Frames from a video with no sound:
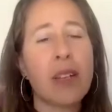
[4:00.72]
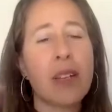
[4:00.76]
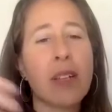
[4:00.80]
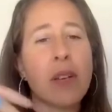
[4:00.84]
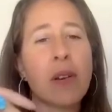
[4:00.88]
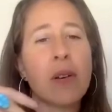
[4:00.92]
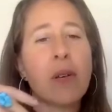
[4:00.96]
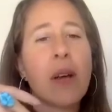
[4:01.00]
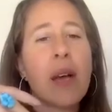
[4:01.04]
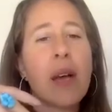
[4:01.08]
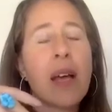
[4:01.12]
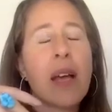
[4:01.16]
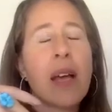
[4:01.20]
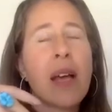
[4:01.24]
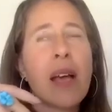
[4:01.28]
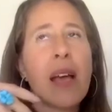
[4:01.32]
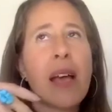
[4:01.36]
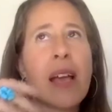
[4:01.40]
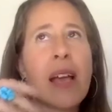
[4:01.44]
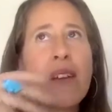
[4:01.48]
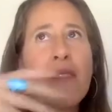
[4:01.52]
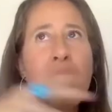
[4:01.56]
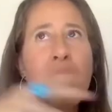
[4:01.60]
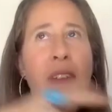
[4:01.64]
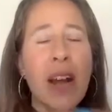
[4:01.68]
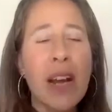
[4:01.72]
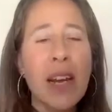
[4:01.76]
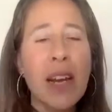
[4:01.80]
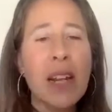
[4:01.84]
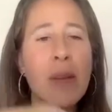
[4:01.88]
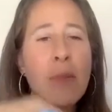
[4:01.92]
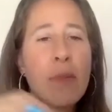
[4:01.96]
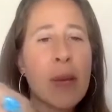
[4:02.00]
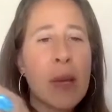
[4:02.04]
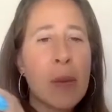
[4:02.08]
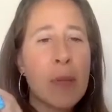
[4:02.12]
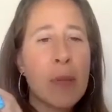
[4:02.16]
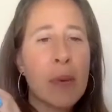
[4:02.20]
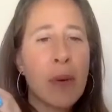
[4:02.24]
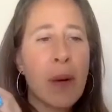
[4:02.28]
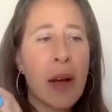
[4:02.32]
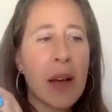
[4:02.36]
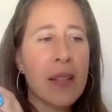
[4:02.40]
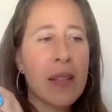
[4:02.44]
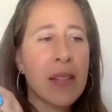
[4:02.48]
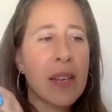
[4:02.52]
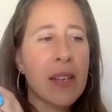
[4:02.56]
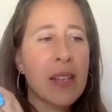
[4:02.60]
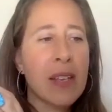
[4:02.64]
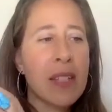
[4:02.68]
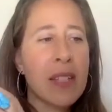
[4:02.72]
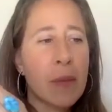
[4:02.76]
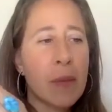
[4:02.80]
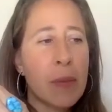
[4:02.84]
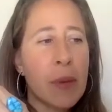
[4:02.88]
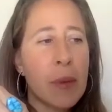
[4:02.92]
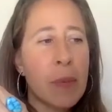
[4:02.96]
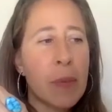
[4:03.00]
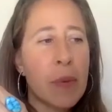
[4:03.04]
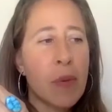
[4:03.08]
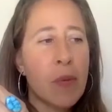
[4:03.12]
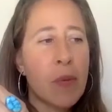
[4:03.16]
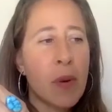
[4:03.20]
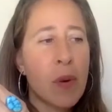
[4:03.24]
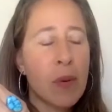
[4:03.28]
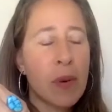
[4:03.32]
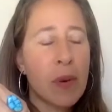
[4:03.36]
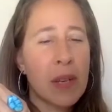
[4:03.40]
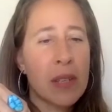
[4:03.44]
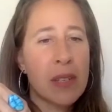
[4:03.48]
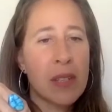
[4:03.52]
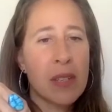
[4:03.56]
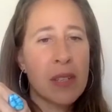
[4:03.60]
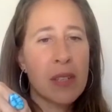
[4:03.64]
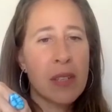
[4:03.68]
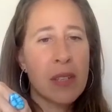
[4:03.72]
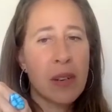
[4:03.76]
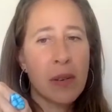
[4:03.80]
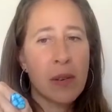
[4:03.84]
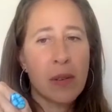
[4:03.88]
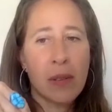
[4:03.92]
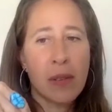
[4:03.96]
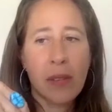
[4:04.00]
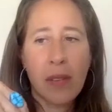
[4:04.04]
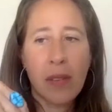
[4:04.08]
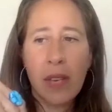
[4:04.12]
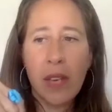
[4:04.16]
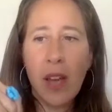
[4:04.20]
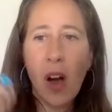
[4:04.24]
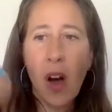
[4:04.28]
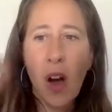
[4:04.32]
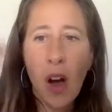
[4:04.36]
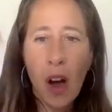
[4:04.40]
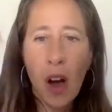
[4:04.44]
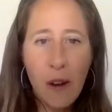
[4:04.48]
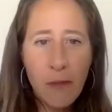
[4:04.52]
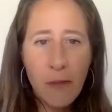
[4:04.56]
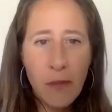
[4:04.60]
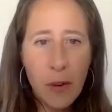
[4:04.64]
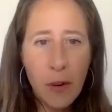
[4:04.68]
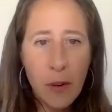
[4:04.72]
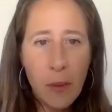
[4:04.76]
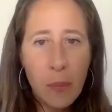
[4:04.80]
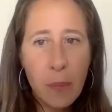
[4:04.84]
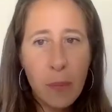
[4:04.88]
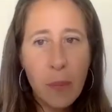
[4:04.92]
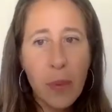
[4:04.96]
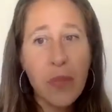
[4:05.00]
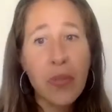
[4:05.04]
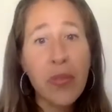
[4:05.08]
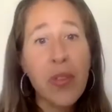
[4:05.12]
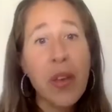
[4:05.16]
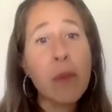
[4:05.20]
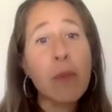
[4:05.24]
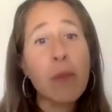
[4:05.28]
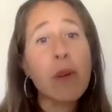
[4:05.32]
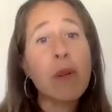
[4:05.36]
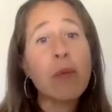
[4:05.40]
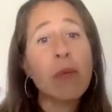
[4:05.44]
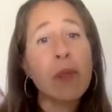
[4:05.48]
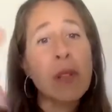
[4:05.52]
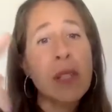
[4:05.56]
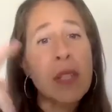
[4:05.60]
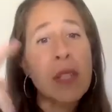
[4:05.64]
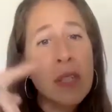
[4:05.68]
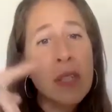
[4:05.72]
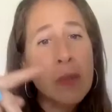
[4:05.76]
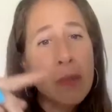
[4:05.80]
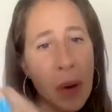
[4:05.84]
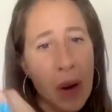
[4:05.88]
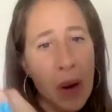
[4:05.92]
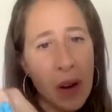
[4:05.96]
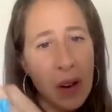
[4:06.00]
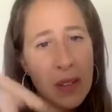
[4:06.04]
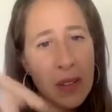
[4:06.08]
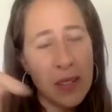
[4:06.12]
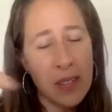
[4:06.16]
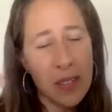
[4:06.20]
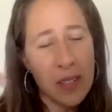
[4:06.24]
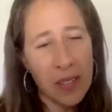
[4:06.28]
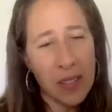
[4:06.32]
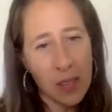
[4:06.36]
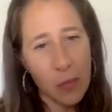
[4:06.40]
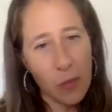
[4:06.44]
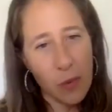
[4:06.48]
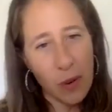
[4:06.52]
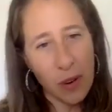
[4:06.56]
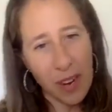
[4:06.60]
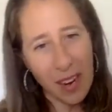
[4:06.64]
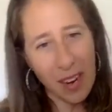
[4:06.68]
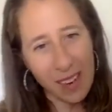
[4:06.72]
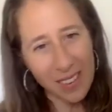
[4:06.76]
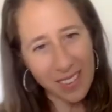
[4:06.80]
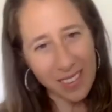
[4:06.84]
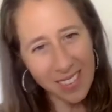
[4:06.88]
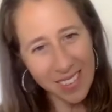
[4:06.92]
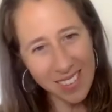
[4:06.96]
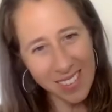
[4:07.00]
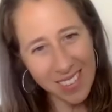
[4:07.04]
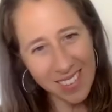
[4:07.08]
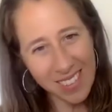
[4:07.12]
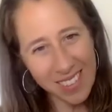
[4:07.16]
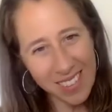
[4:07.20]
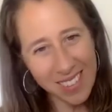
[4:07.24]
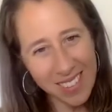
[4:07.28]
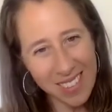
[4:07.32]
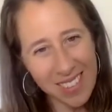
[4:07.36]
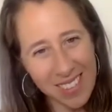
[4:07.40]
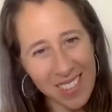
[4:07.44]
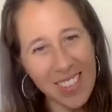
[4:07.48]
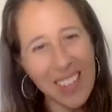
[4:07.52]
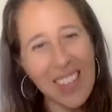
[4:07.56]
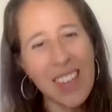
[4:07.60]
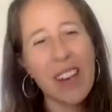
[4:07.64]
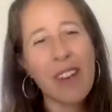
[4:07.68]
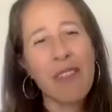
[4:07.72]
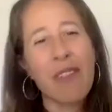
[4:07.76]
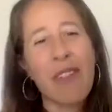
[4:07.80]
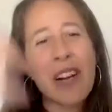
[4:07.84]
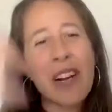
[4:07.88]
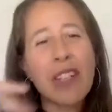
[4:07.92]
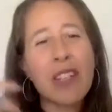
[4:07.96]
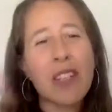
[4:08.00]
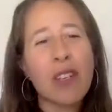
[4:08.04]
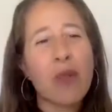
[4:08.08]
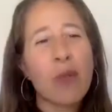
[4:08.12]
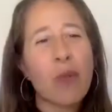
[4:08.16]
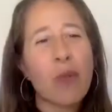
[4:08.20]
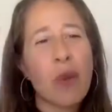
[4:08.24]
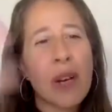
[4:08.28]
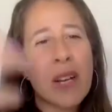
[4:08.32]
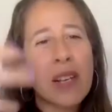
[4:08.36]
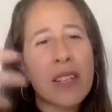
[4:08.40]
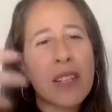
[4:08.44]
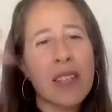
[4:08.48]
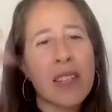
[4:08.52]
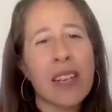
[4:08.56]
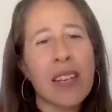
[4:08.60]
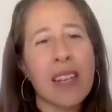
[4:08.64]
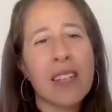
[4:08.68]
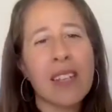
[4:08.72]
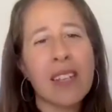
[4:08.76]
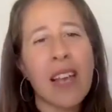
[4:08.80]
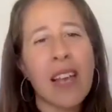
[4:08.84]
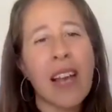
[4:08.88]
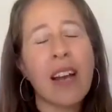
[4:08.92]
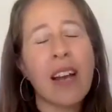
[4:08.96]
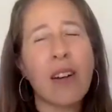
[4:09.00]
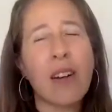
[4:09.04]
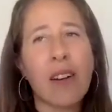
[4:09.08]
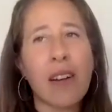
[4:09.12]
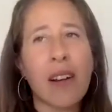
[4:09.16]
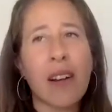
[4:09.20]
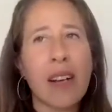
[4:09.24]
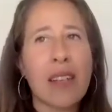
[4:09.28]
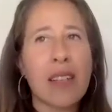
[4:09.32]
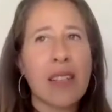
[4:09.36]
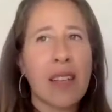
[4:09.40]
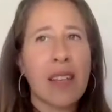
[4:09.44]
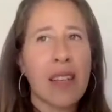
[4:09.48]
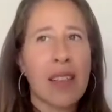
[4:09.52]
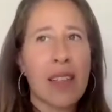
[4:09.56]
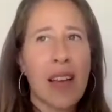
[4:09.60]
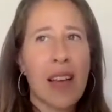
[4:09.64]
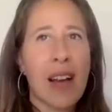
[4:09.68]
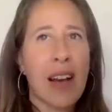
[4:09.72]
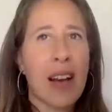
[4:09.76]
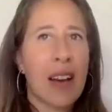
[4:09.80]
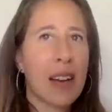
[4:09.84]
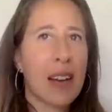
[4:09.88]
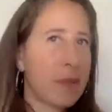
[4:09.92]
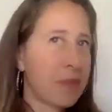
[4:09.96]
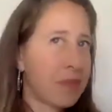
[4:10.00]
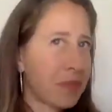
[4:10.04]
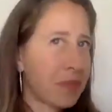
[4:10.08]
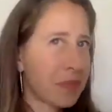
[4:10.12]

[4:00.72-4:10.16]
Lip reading: So inviting people, I think some people won't necessarily offer, but they will respond to someone else, right? So what is the container? Is it that